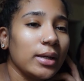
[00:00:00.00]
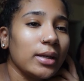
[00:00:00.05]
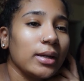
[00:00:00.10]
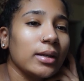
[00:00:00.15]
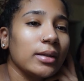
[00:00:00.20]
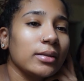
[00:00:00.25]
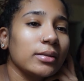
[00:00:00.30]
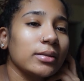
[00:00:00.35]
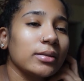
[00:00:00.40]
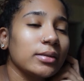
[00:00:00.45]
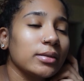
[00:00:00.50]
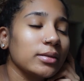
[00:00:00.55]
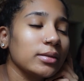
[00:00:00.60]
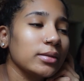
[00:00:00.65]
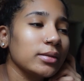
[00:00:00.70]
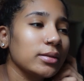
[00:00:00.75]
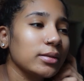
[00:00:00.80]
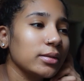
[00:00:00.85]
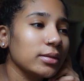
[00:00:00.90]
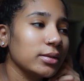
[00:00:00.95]
and
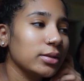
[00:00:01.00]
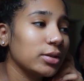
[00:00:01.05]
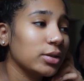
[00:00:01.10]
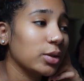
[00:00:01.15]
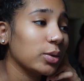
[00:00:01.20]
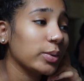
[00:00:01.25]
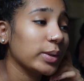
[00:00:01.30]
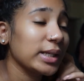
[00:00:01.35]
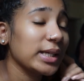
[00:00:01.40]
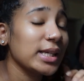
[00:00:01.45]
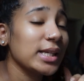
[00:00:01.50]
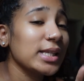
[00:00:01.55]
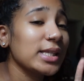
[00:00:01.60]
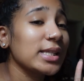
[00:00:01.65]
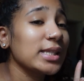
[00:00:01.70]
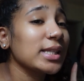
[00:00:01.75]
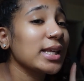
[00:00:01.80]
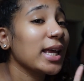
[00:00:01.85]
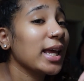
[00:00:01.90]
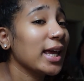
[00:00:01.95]
you know
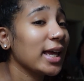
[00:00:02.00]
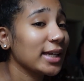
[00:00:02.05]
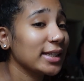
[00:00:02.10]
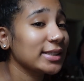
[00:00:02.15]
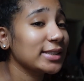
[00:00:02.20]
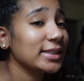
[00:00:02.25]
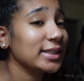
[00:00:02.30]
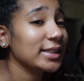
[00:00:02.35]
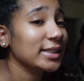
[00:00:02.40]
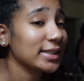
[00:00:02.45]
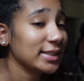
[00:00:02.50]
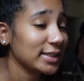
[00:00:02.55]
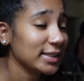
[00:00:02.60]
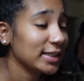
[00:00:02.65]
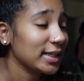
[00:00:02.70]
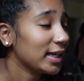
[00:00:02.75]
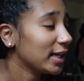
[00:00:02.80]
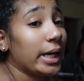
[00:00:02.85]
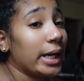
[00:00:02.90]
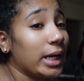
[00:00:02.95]
it's hectic
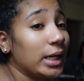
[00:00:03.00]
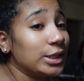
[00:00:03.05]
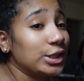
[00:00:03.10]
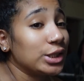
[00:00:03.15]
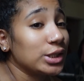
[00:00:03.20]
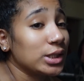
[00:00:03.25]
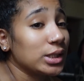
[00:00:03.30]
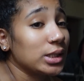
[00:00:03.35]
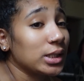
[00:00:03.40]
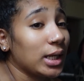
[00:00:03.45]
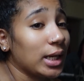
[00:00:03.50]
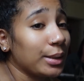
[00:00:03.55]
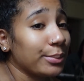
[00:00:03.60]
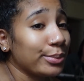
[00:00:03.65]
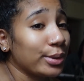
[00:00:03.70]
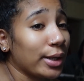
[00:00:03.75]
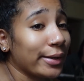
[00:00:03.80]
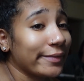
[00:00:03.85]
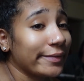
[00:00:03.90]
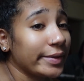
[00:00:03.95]
i just ate
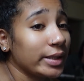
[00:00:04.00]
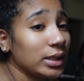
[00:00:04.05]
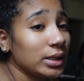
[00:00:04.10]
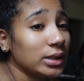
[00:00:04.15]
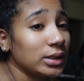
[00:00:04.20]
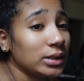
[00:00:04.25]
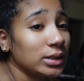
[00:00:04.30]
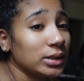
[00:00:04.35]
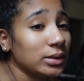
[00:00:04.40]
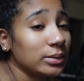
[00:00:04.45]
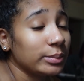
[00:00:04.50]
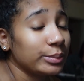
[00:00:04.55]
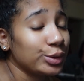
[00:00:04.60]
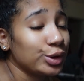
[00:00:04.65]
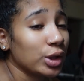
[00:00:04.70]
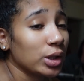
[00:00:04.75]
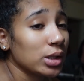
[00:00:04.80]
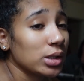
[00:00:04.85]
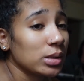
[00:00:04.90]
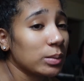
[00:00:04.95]
breakfast i'm
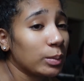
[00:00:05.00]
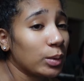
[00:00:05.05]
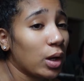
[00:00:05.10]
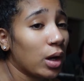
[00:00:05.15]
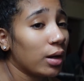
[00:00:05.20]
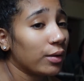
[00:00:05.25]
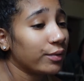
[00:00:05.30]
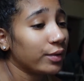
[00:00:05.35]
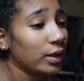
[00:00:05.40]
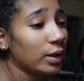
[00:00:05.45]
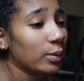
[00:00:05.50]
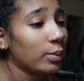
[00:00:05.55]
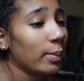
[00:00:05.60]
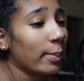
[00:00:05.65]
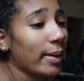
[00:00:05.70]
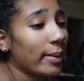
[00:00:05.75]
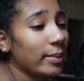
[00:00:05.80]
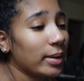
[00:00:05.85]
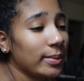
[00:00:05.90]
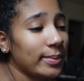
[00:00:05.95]
drinking some coffee when
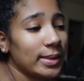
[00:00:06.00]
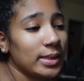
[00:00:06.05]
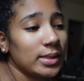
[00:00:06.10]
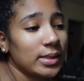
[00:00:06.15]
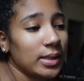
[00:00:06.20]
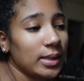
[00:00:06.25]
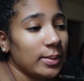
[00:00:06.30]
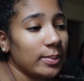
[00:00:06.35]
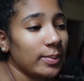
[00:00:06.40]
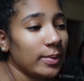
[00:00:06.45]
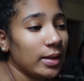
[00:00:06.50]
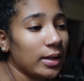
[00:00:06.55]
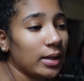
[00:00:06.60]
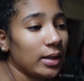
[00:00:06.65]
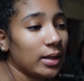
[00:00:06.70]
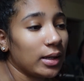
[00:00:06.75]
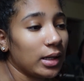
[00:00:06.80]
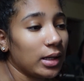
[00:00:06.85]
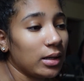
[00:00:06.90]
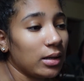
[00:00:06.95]
my baby's
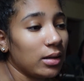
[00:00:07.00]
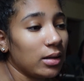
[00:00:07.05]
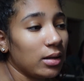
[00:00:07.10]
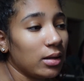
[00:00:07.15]
sleeping